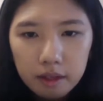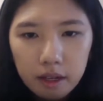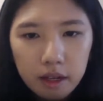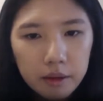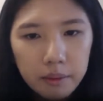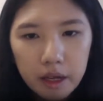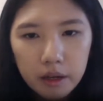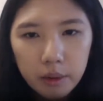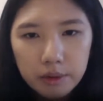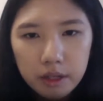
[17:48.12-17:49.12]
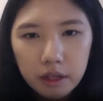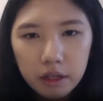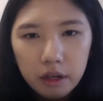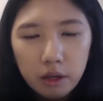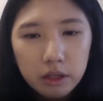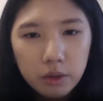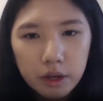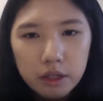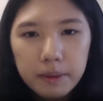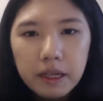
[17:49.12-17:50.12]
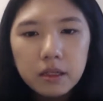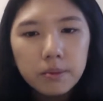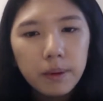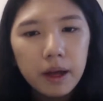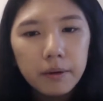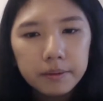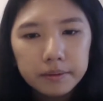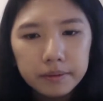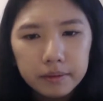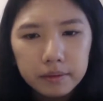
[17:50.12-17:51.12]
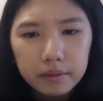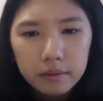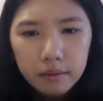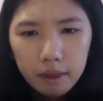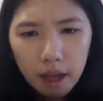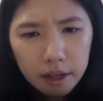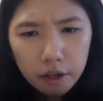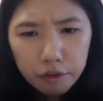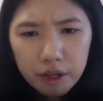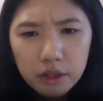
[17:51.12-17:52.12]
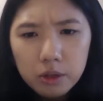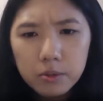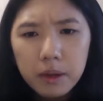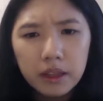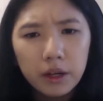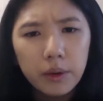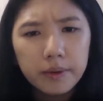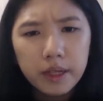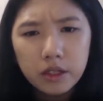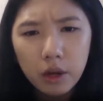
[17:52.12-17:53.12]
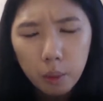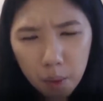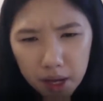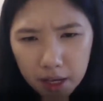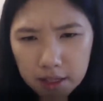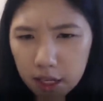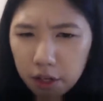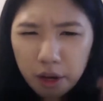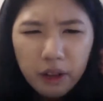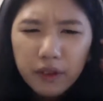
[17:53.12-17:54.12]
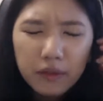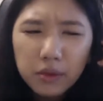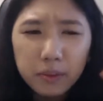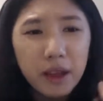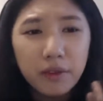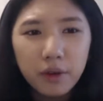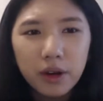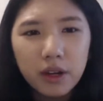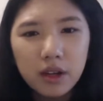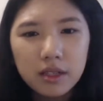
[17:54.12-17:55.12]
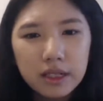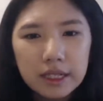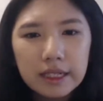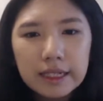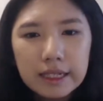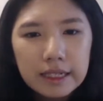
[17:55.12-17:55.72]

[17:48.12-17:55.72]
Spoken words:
I made a website on Squarespace. But I know friends who made their websites on Wix, and you don't even have to pay for it, honestly.